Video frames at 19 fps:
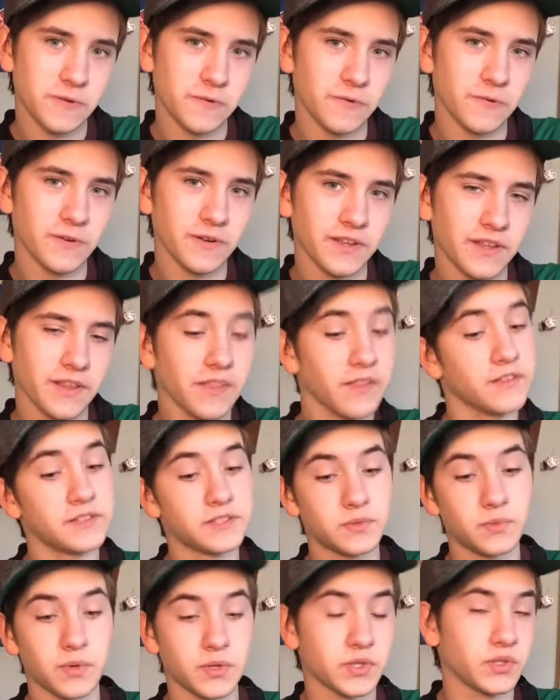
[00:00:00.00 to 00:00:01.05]
you,
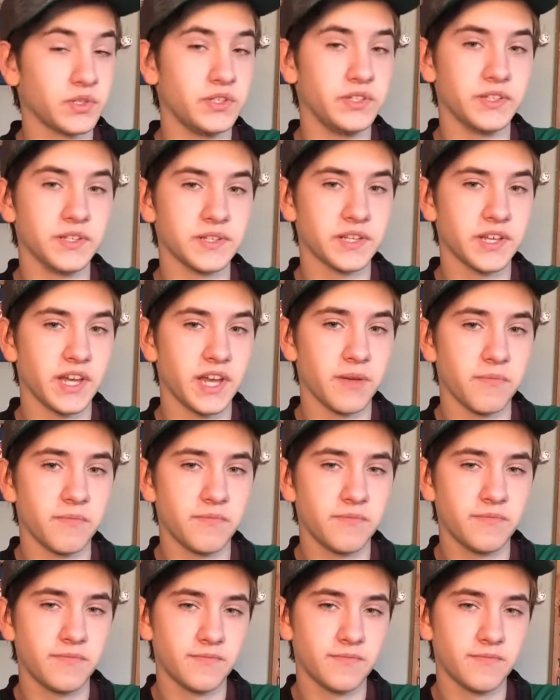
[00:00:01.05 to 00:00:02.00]
especially this game.